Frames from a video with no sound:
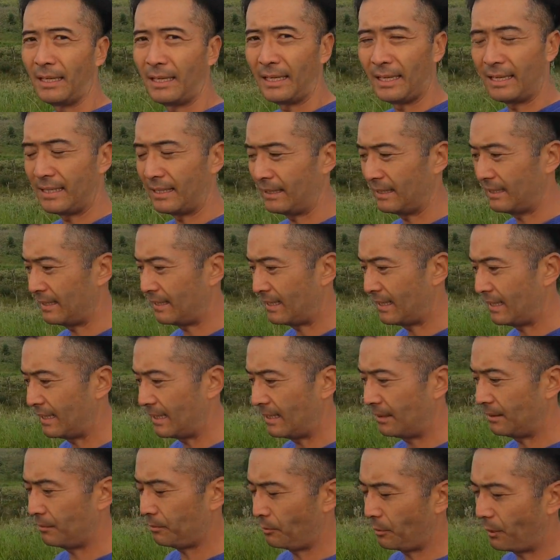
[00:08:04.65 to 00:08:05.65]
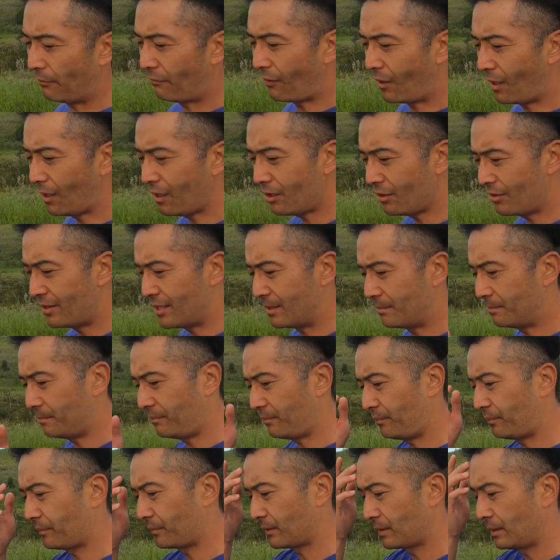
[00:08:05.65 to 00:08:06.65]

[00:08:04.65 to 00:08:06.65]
and we followed them.